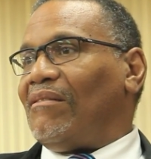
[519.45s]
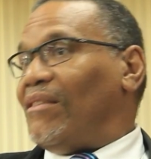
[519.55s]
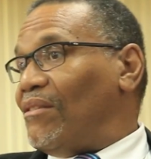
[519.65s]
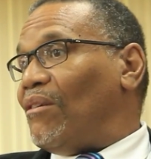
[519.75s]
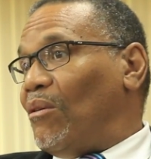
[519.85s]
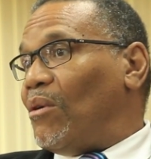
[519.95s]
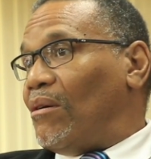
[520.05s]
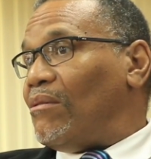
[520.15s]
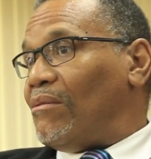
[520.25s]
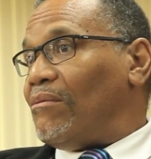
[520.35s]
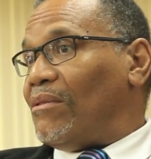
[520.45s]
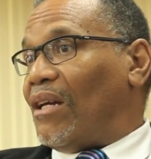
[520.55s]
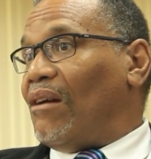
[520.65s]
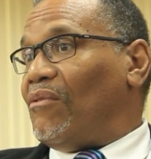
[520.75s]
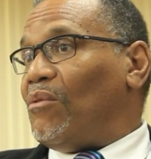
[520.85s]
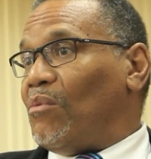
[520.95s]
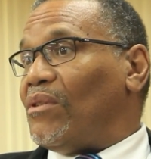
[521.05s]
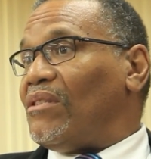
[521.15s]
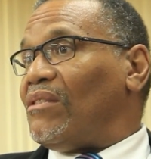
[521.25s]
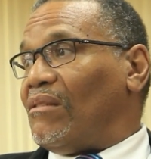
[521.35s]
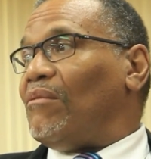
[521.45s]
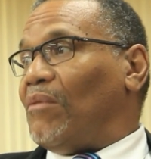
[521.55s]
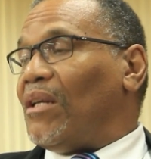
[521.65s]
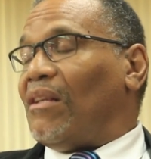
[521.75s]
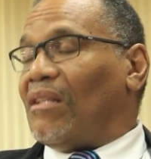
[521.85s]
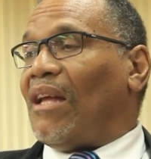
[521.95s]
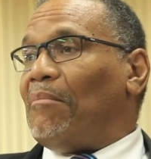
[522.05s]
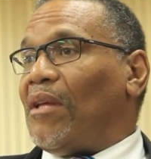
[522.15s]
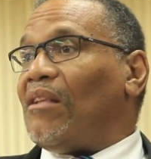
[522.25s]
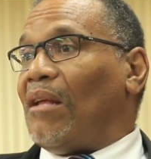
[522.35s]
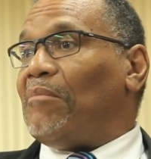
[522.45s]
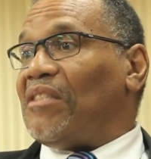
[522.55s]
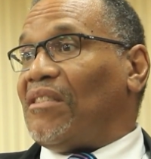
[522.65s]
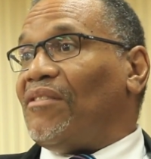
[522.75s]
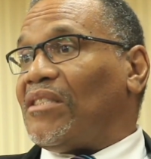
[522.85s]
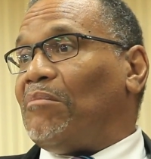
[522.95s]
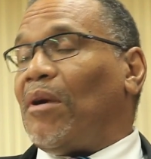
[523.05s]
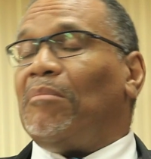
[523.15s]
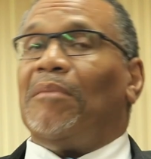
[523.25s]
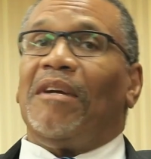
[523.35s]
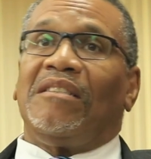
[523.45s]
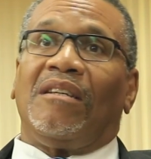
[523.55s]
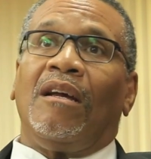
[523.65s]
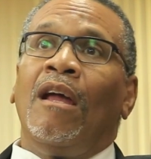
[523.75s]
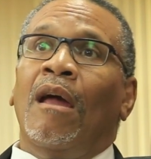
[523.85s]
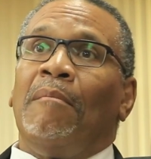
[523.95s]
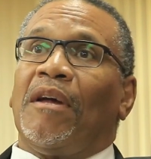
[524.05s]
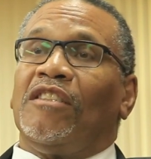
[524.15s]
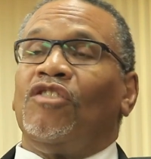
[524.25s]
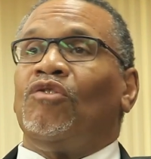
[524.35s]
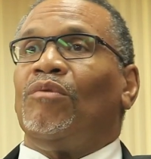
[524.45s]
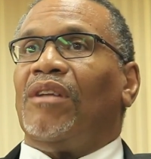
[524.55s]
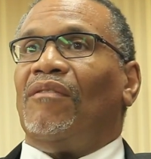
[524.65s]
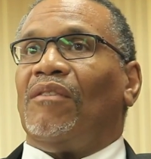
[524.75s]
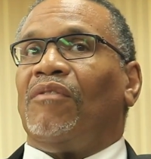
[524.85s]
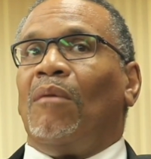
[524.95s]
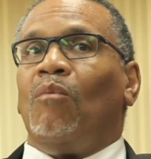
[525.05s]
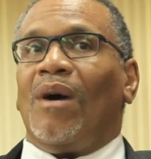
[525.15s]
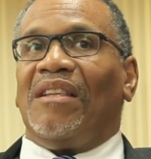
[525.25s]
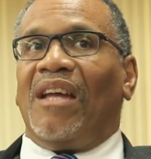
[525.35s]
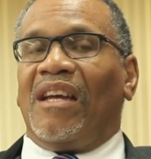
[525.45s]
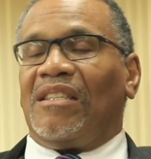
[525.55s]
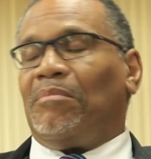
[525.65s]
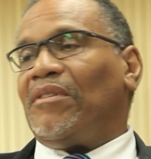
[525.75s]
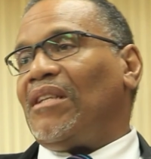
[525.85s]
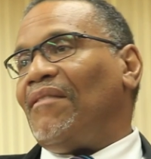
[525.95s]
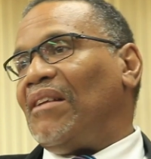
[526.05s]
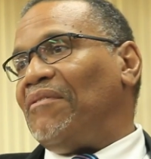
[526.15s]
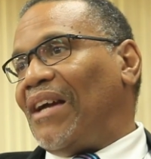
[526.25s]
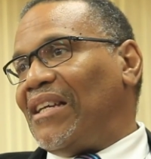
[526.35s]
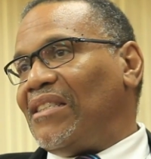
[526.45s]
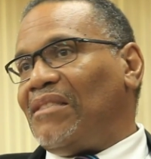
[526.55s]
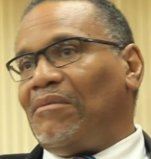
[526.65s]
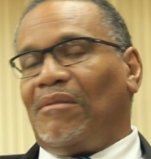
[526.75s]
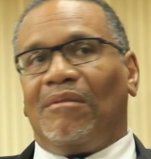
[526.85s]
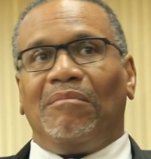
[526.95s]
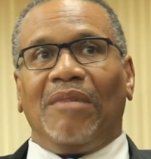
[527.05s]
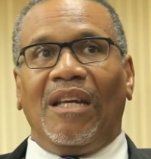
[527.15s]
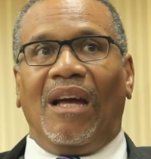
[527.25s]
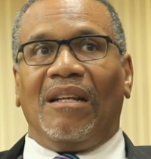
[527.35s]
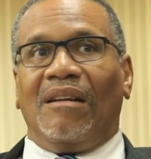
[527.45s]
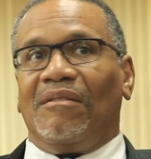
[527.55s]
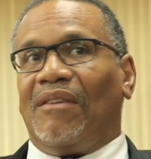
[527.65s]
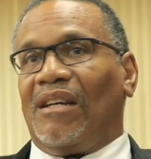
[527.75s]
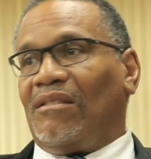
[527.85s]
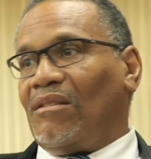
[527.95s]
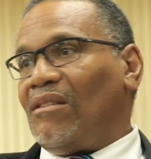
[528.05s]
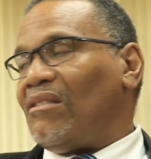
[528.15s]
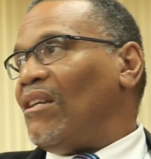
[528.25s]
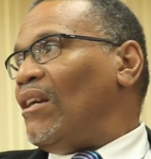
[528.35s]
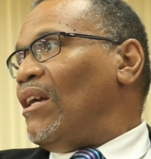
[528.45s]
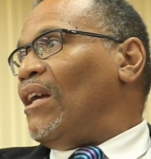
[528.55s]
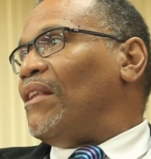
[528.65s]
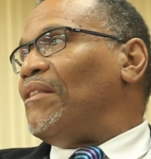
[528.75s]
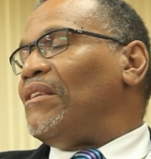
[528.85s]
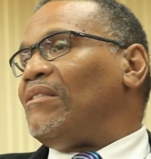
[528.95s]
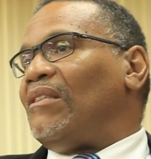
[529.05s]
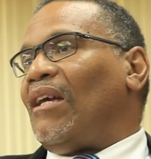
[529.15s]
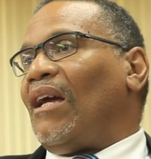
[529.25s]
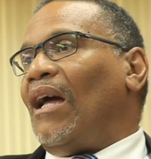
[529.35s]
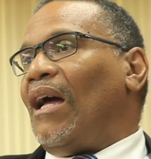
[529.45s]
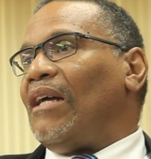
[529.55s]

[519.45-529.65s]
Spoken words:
into our neck of the woods, it can be seriously problematic. Because the truth of it, from what the experts have advised me and advised us, this thing